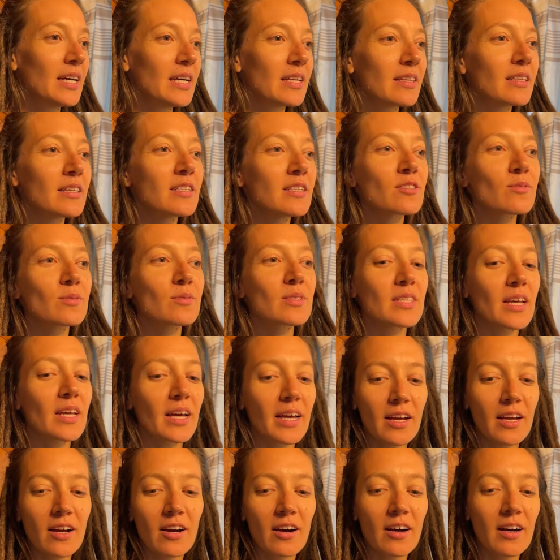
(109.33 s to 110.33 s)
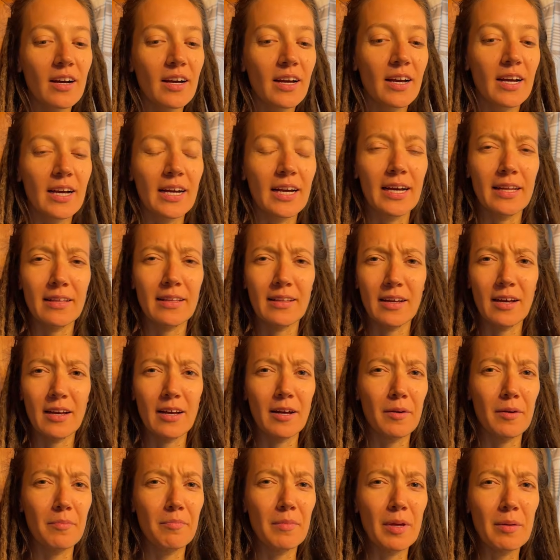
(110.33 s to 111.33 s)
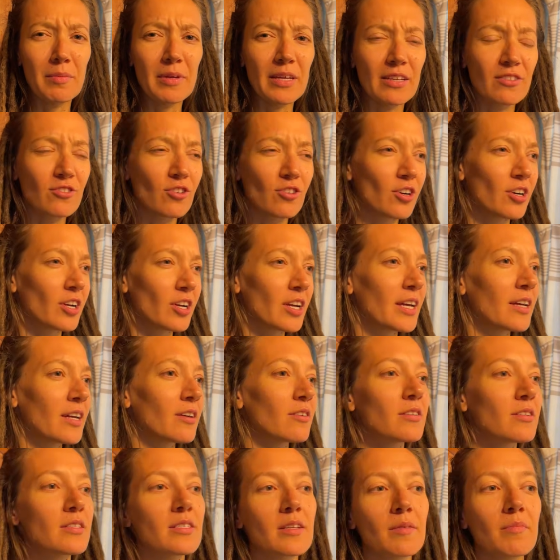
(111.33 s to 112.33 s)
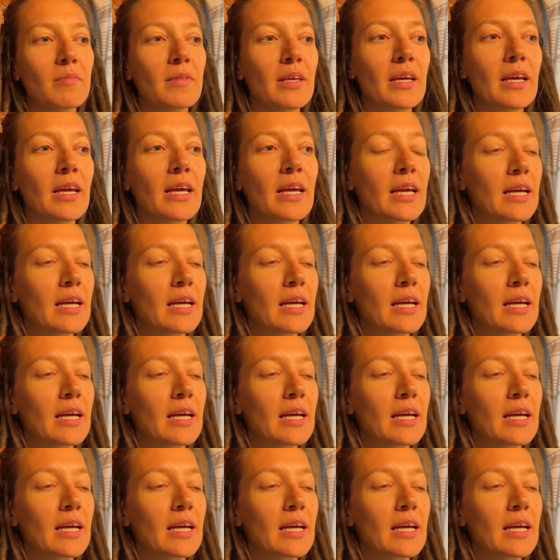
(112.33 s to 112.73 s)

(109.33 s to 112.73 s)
these ones I got at maybe a Target or something.